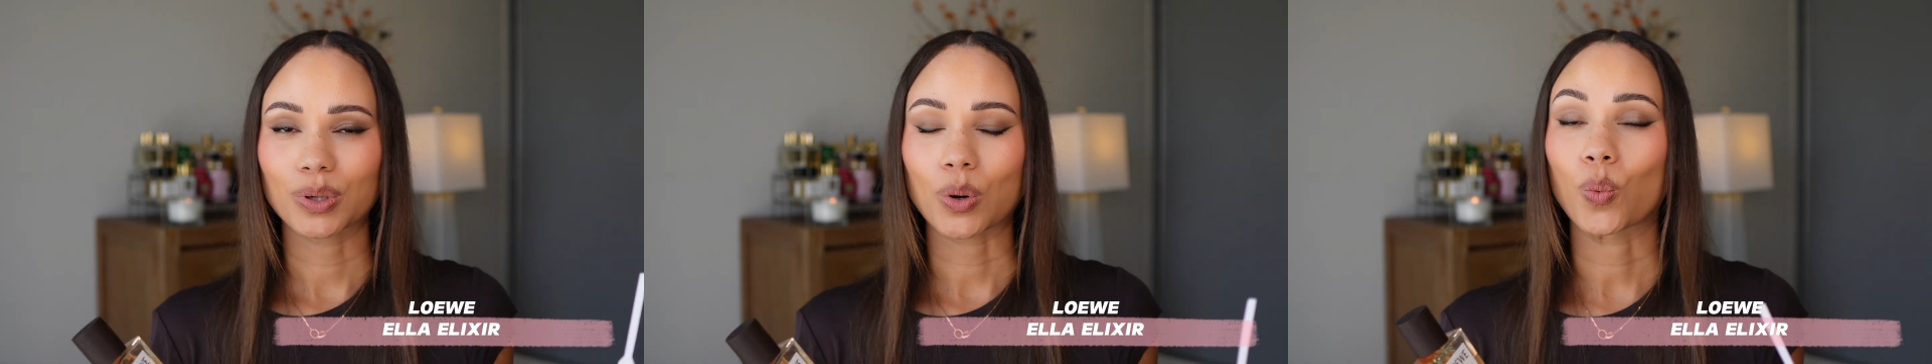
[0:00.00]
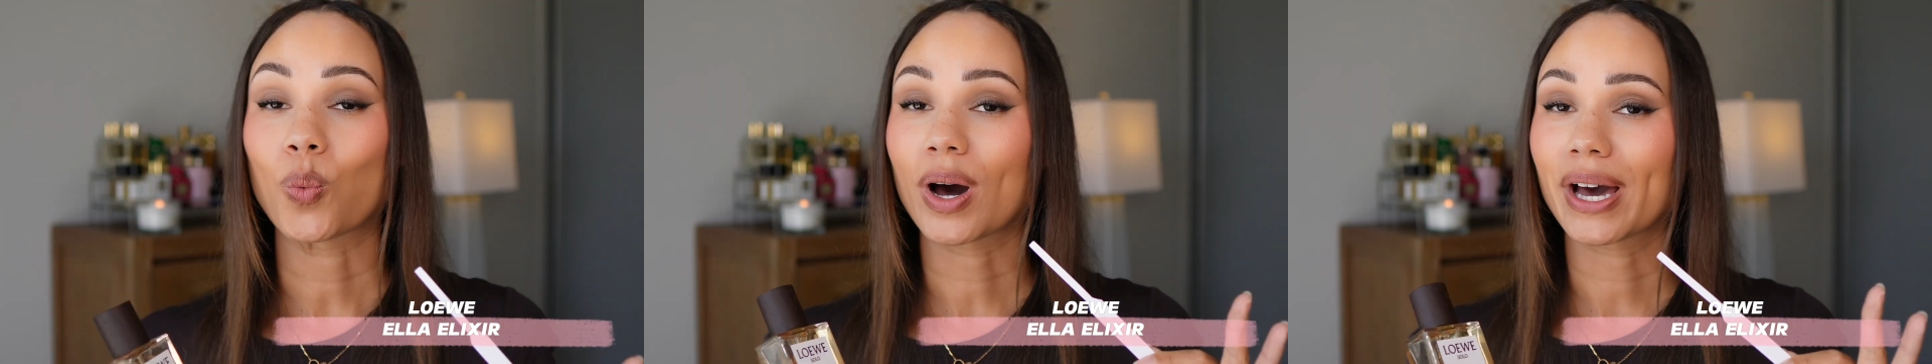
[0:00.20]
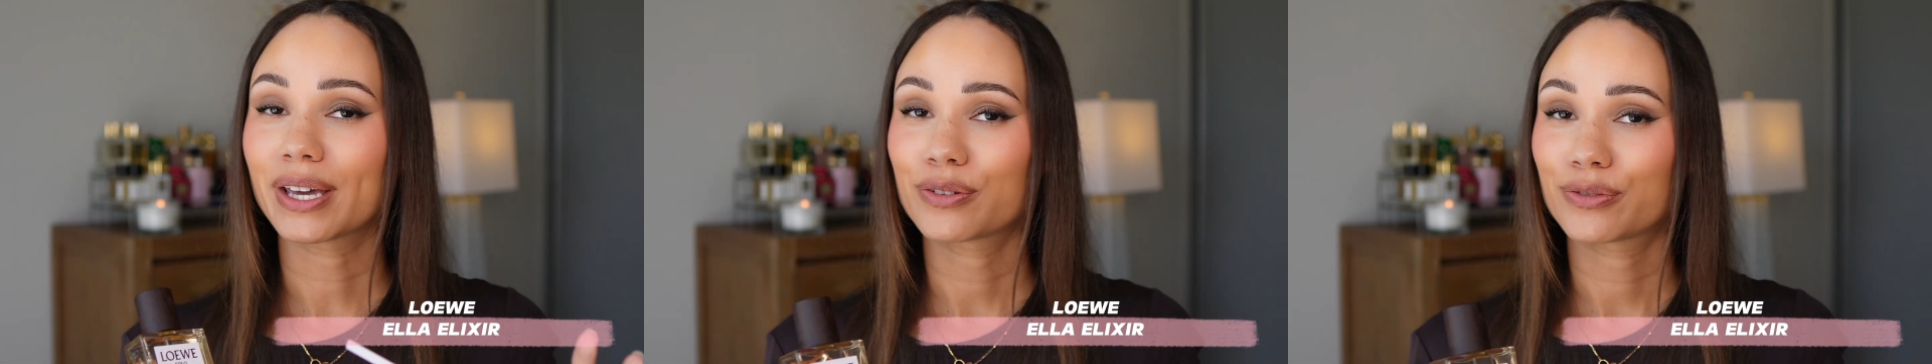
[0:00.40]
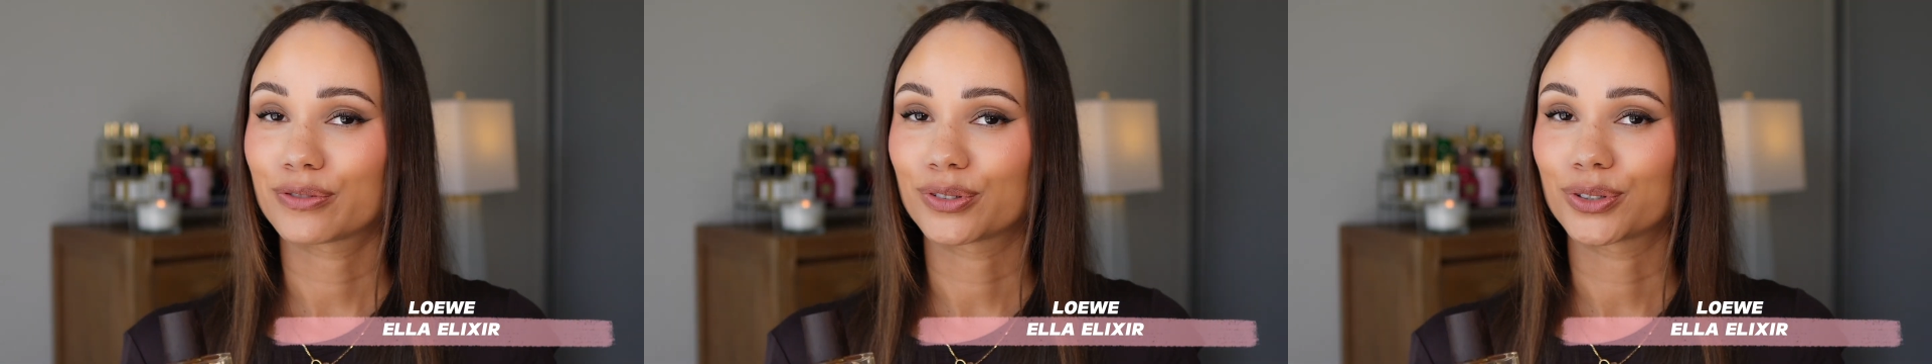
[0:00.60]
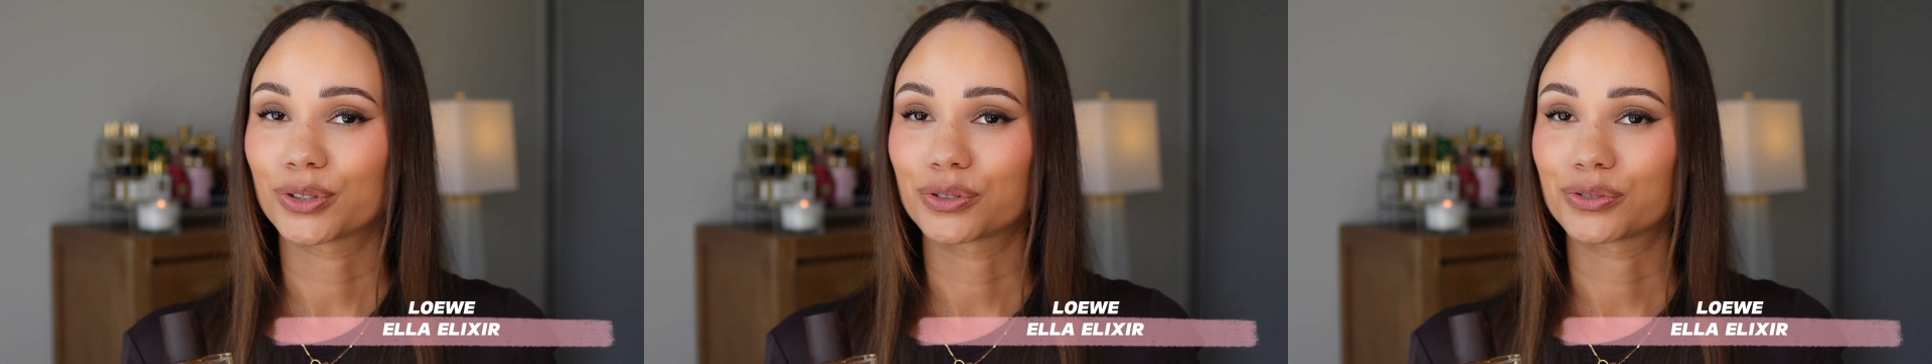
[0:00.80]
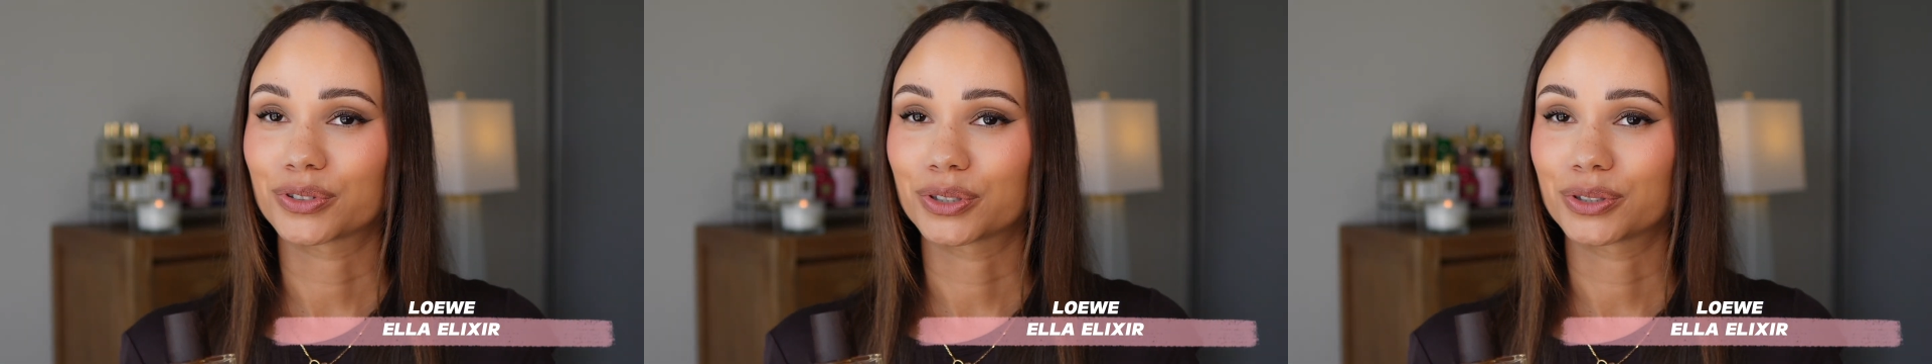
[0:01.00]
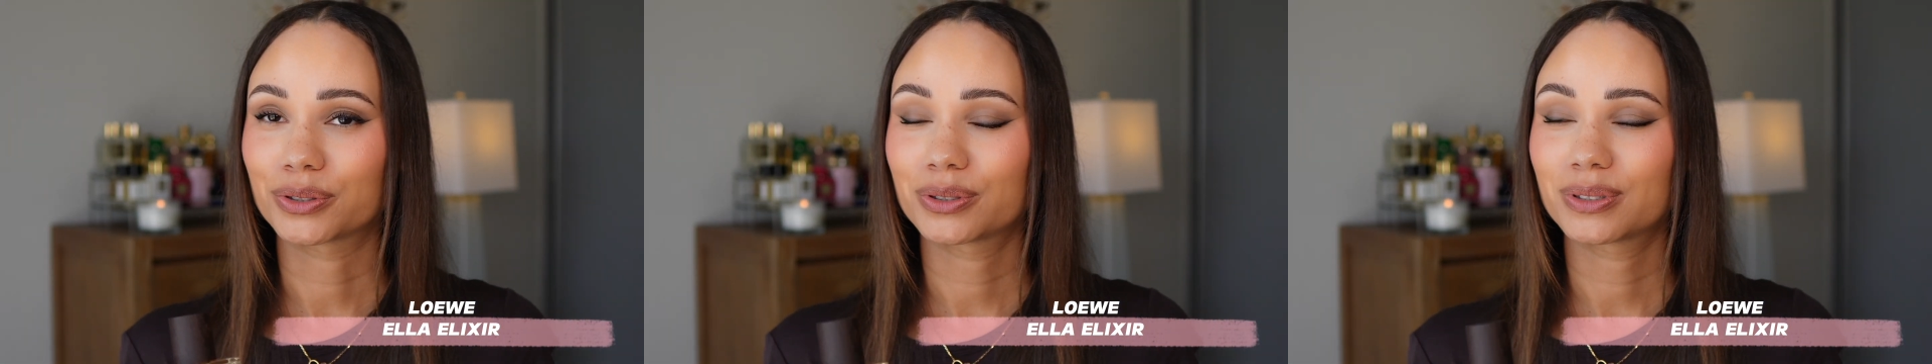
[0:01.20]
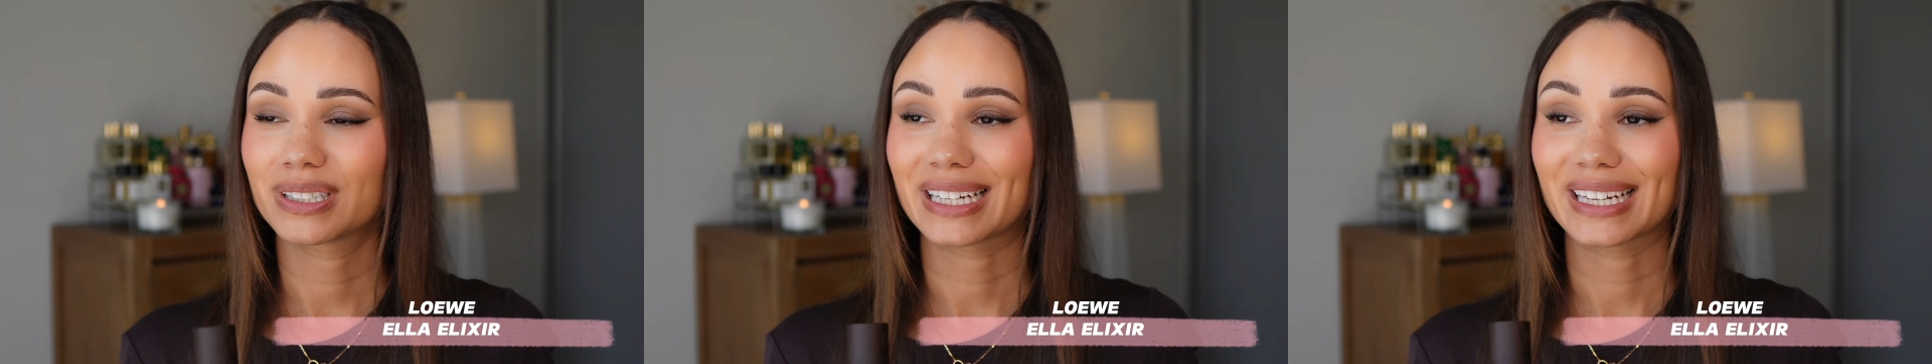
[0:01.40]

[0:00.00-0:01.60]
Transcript: white floral,